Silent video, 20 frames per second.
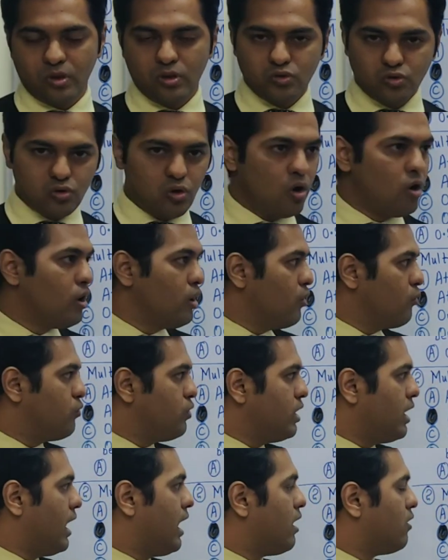So
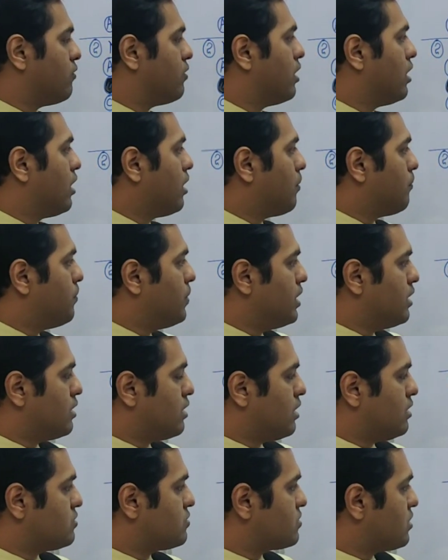we have
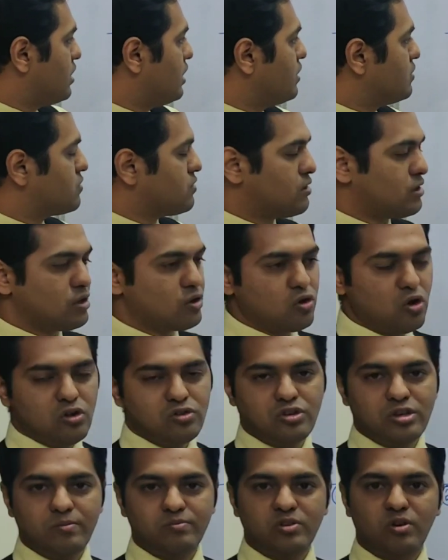been studying certain
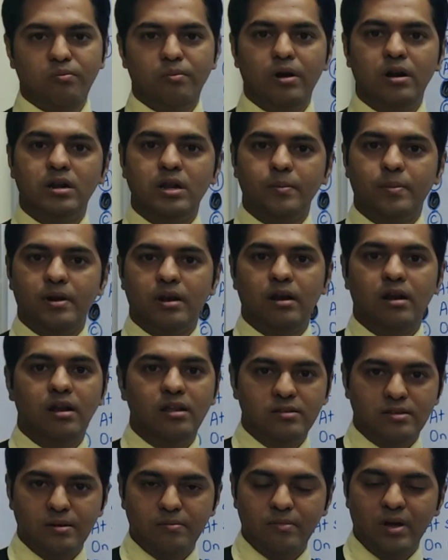concepts of multiple
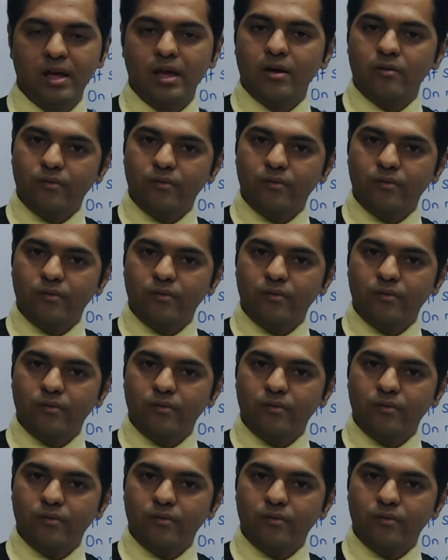allelism,